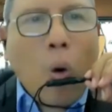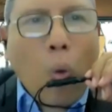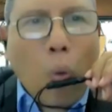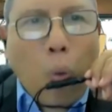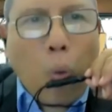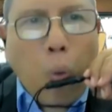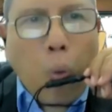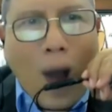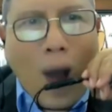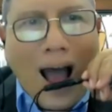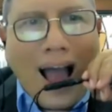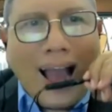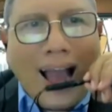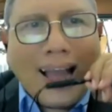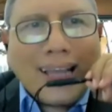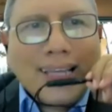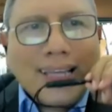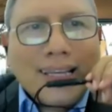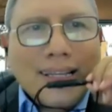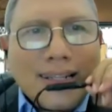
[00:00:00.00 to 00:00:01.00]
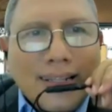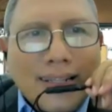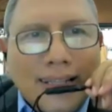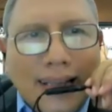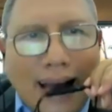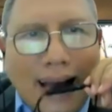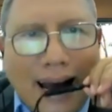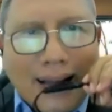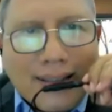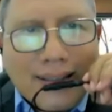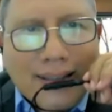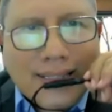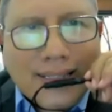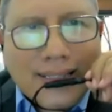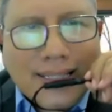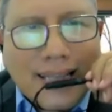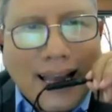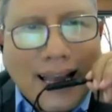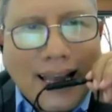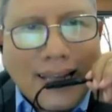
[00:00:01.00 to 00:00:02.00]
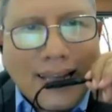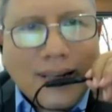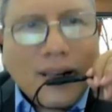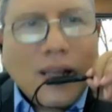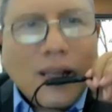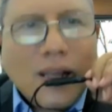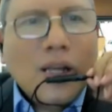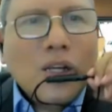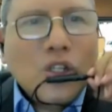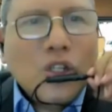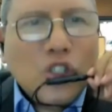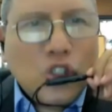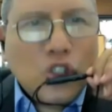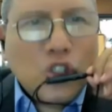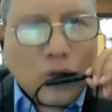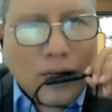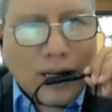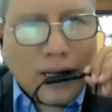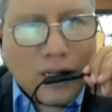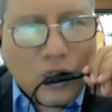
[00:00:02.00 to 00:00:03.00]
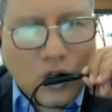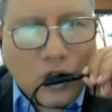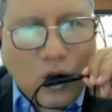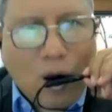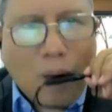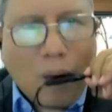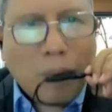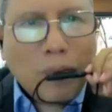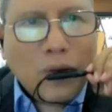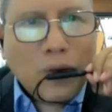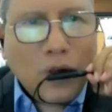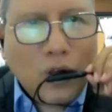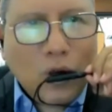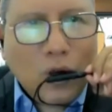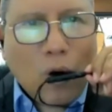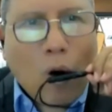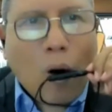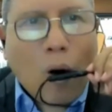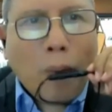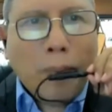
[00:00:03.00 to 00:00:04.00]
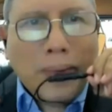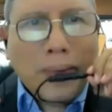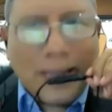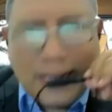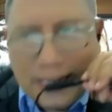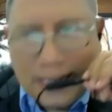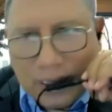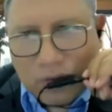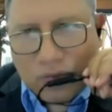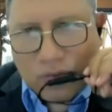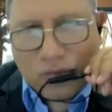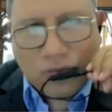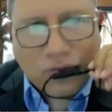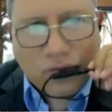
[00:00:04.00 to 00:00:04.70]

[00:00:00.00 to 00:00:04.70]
why the other side should adopt your belief.